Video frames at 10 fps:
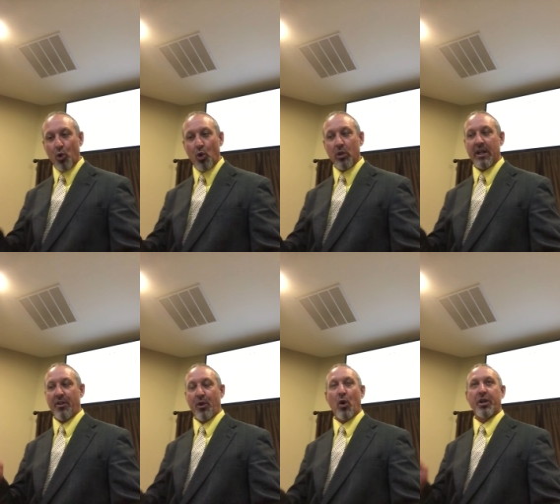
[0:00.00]
rule and
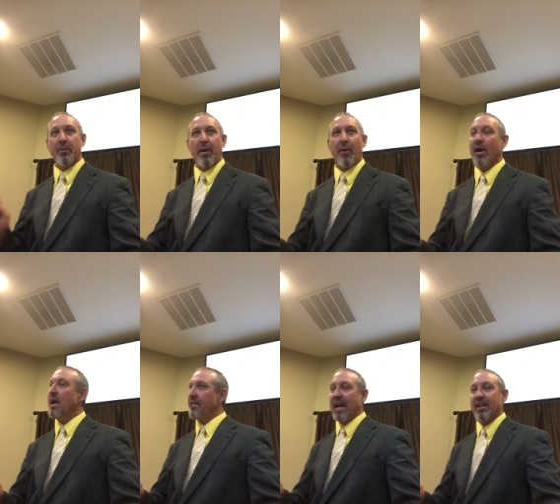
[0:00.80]
authority and power.
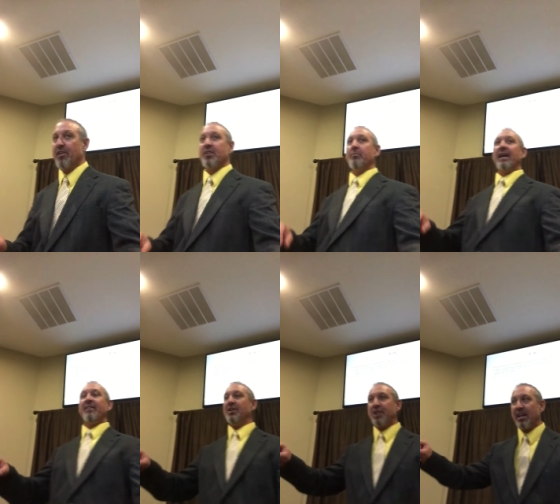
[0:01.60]
That doesn't
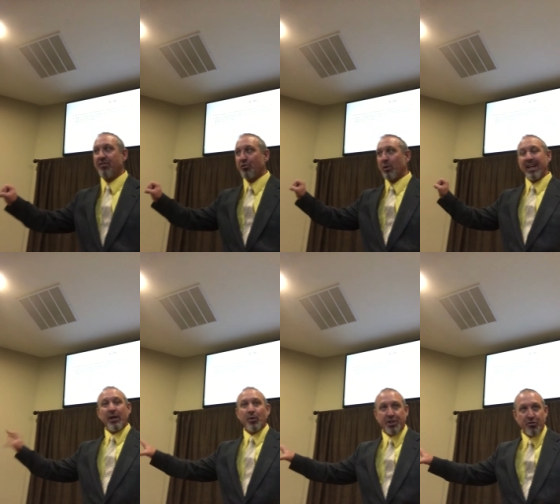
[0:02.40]
mean that Jesus
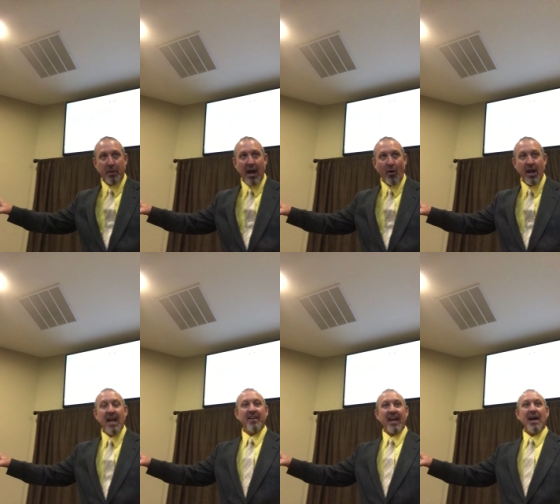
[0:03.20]
relinquishes power.
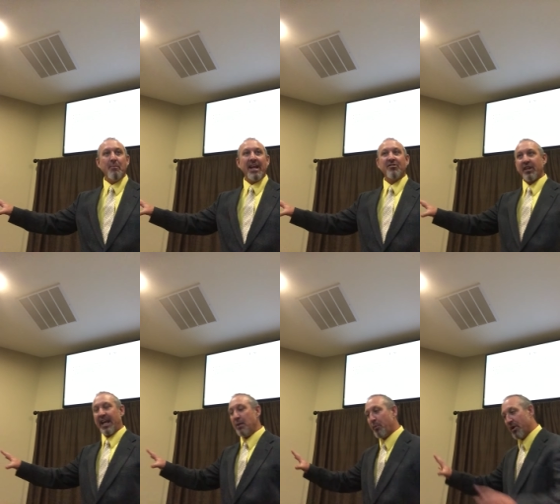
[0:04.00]
That means that
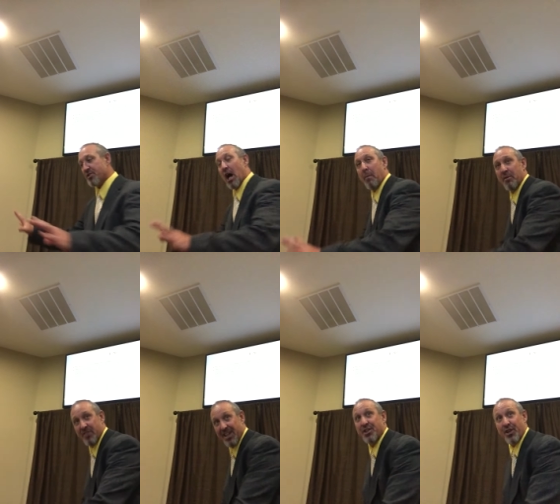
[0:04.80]
he puts
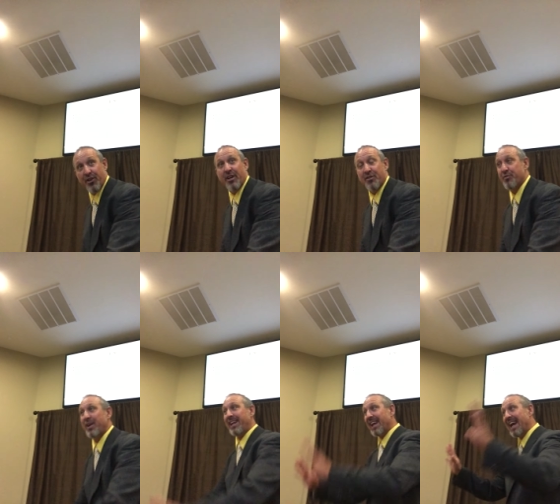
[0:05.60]
opposition under his
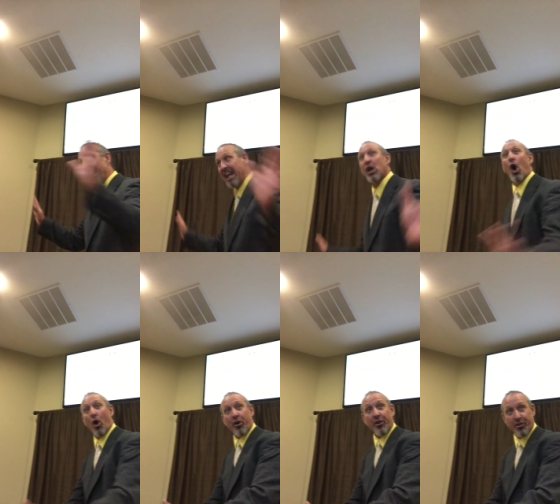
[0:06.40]
feet, he
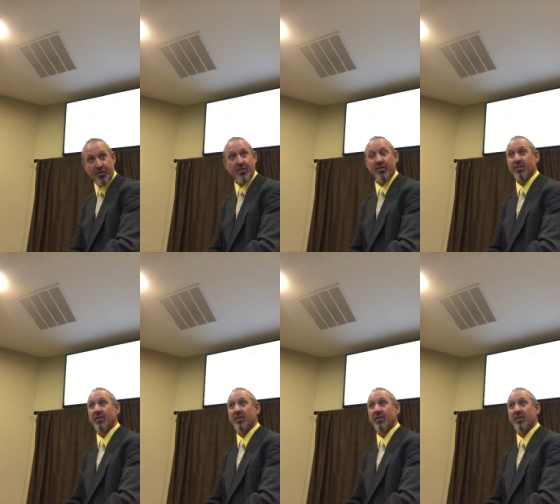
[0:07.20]
conquers.